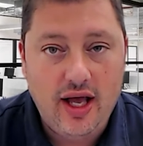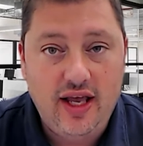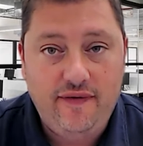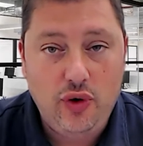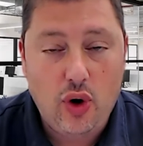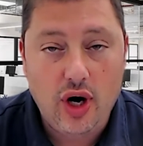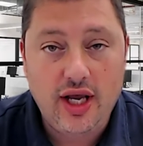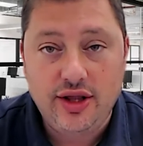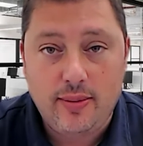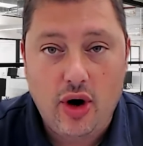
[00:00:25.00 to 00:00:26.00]
If you are
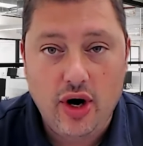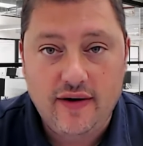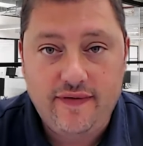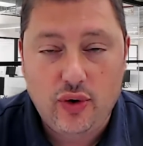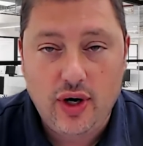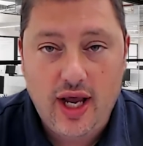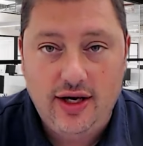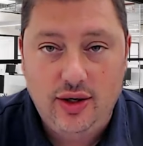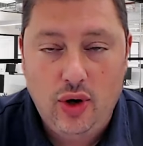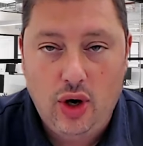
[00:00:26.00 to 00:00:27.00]
in the market for a
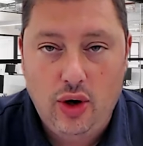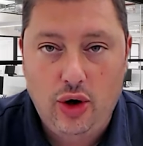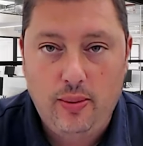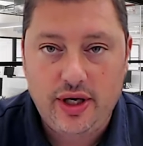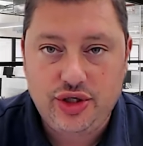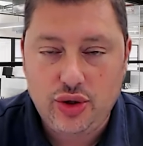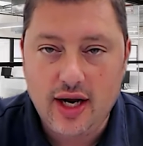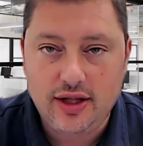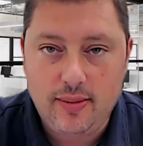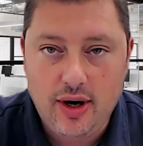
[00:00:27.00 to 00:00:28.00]
new home,
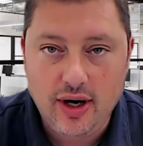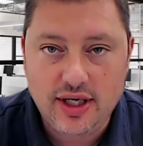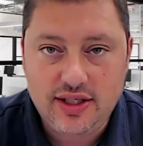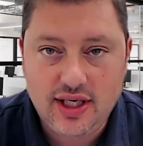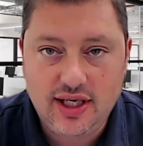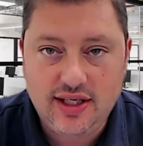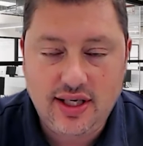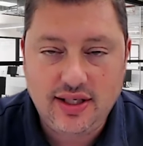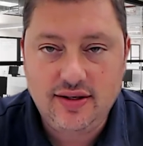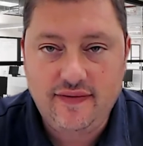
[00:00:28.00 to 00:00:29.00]
track the market to get a
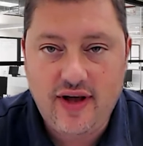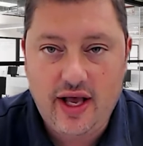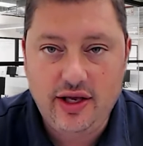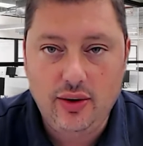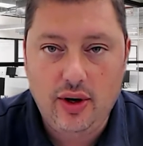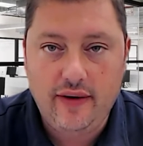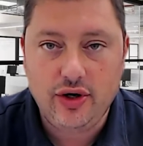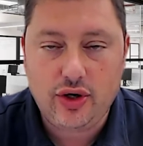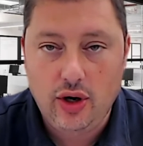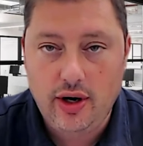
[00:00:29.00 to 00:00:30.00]
sense of value of
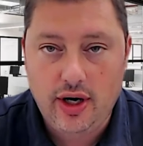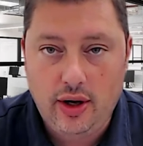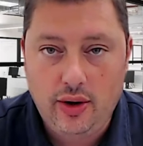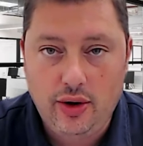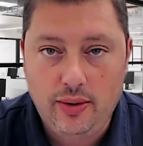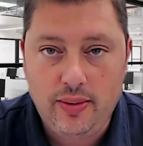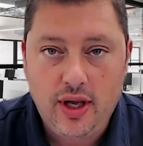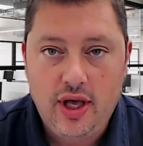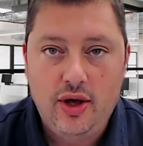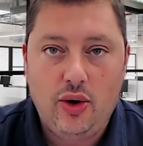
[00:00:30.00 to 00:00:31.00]
your current home,
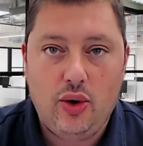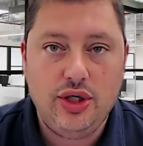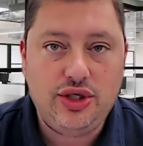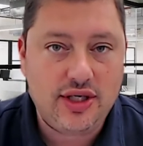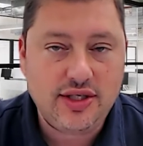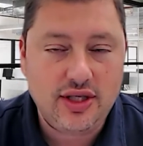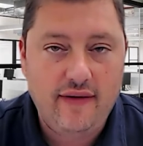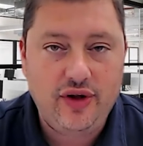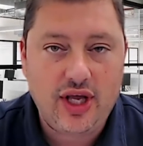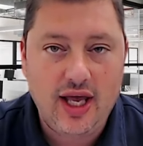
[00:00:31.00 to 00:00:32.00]
or just
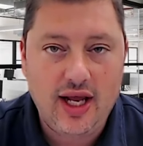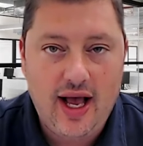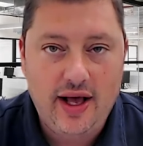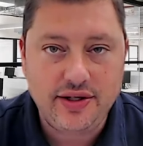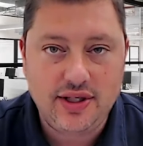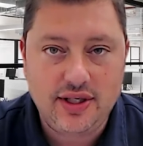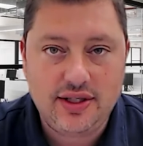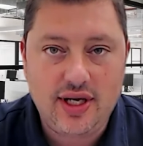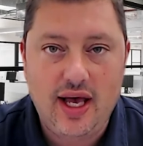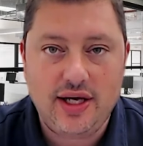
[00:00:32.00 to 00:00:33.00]
love looking at
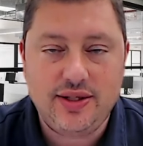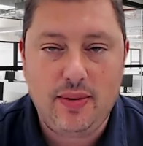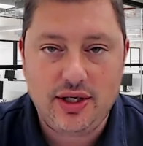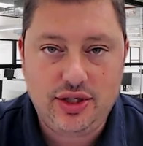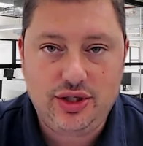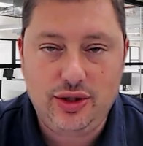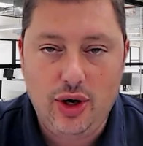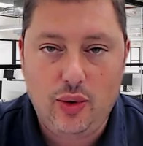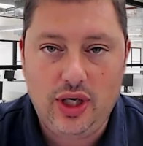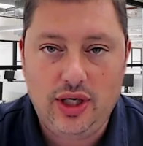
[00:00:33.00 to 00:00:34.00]
houses as much as you
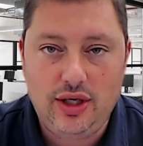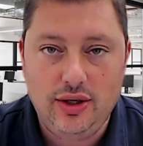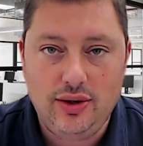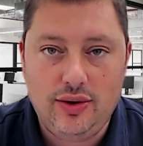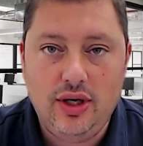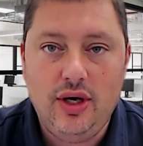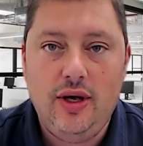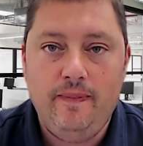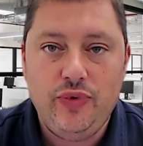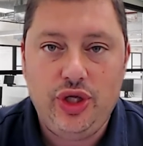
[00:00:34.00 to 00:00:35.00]
know we do.
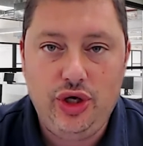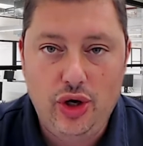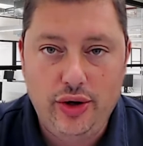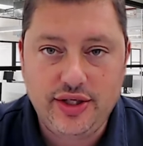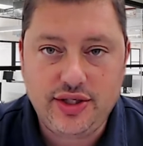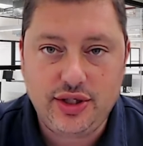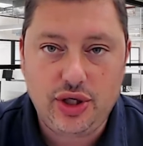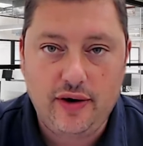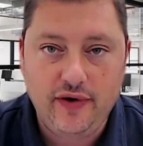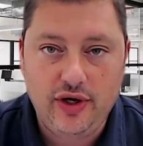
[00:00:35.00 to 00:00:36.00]
You know this is the
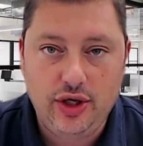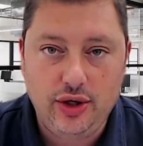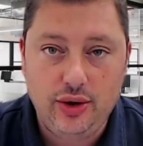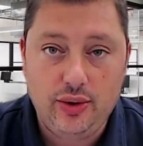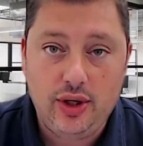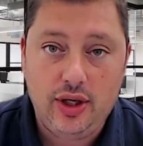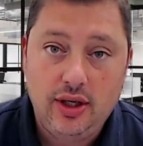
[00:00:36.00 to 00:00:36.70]
show for you.